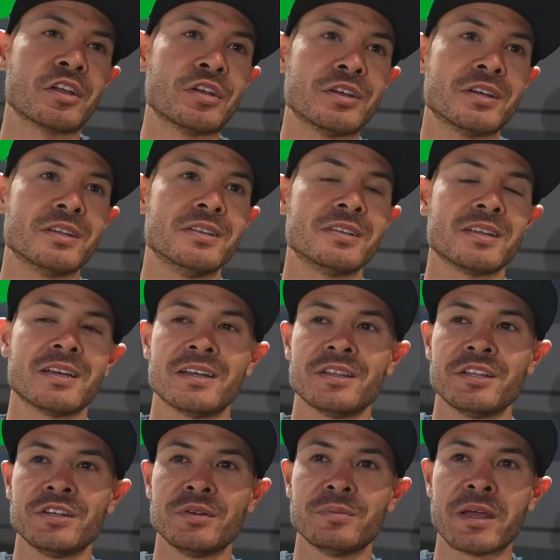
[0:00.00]
good and
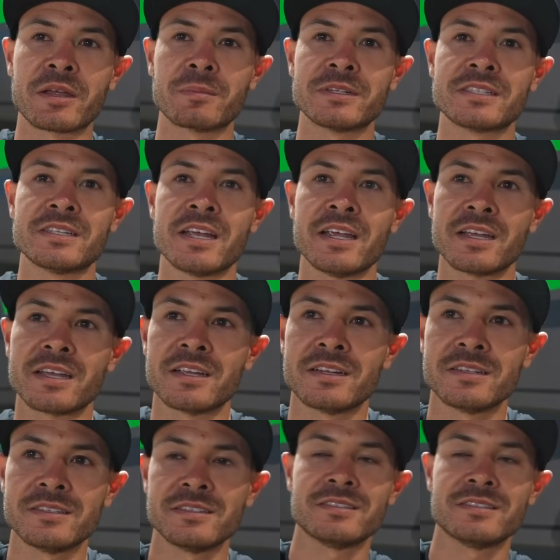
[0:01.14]
then you make a mistake, it